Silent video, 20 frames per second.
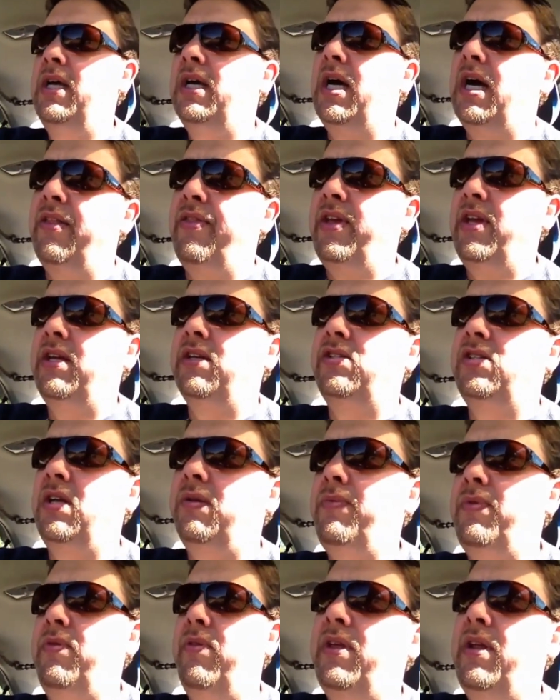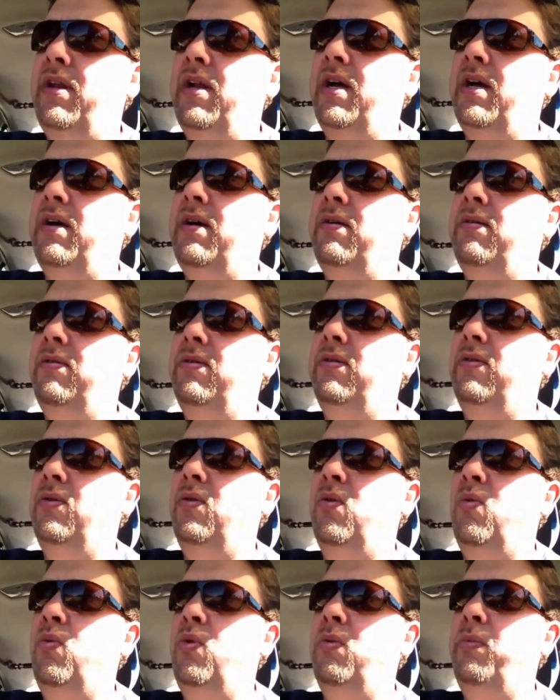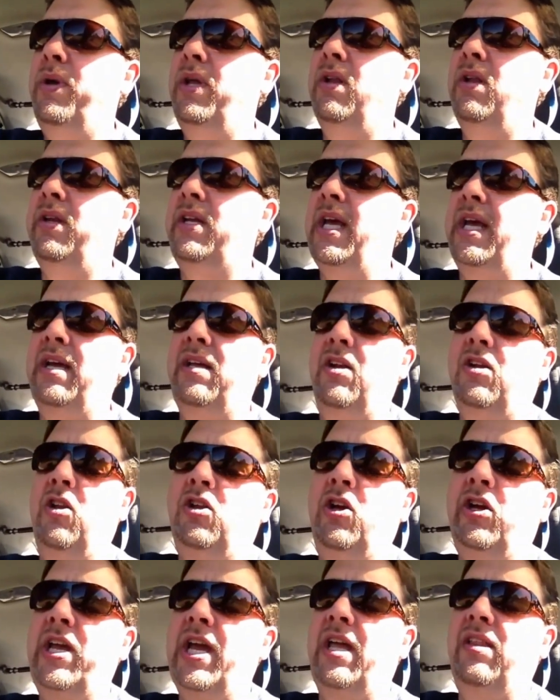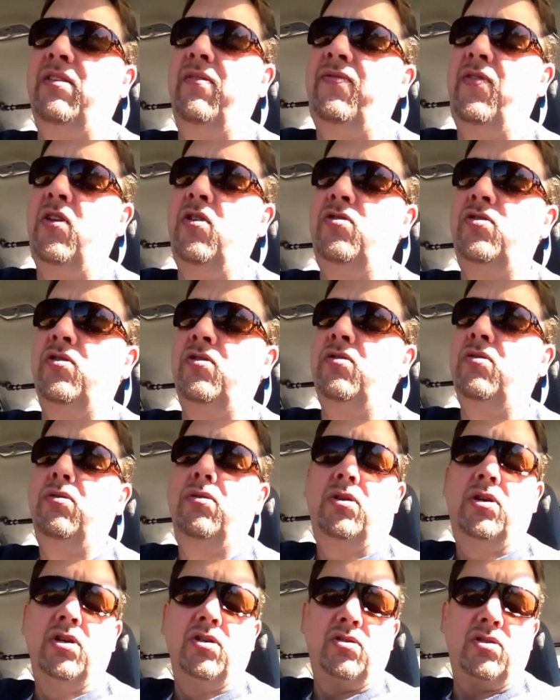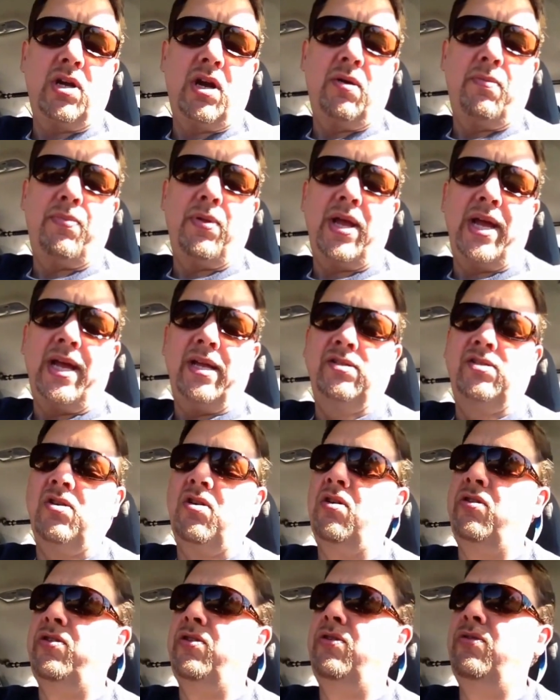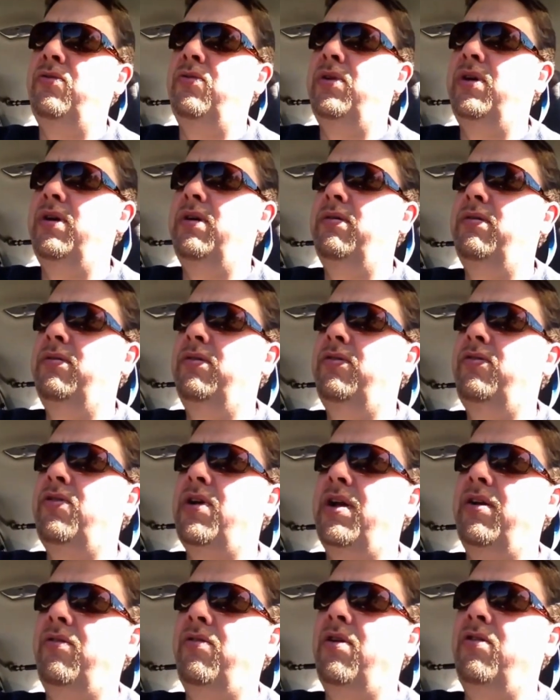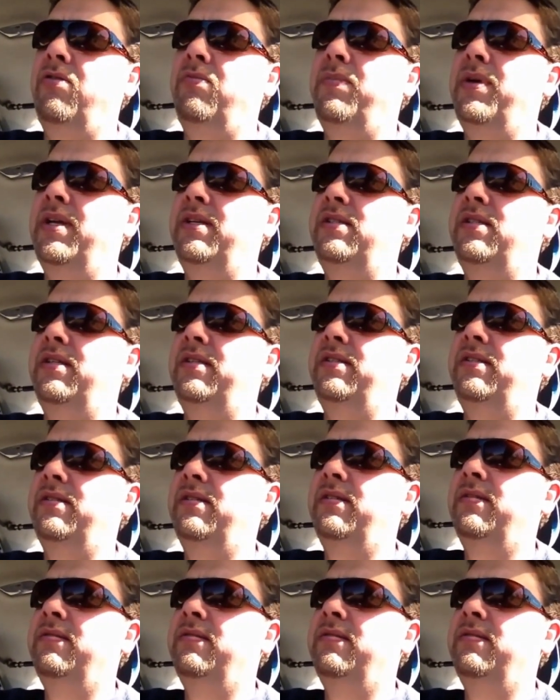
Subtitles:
I think it's something that we'll be taking a look at in the future, because our plans are to try to grow the business